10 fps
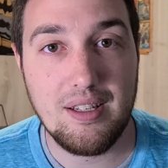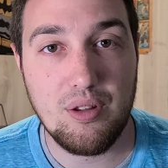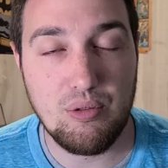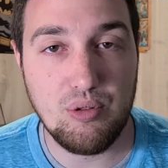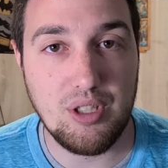
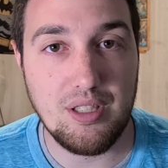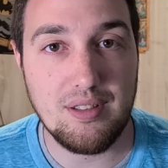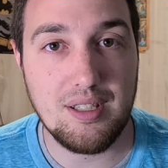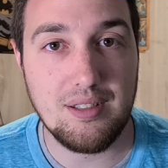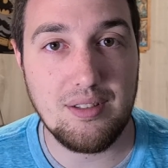through
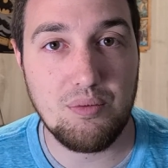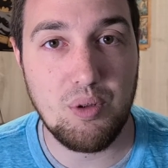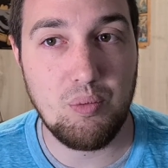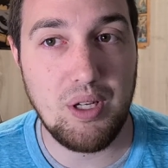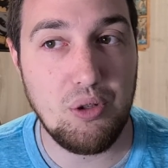Jesus
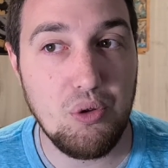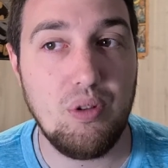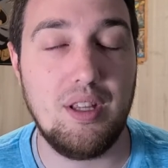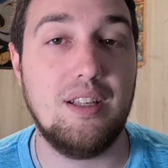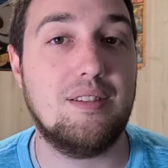when we do
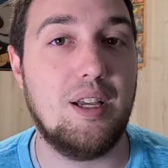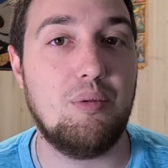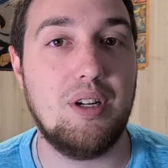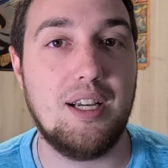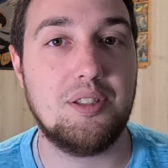things that
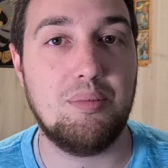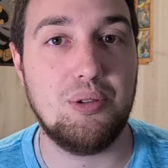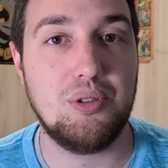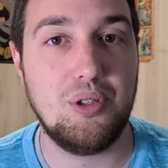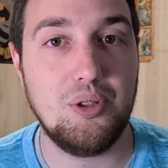we're not
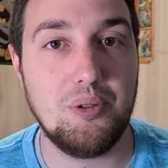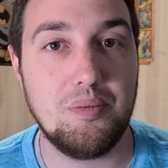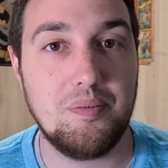supposed to do.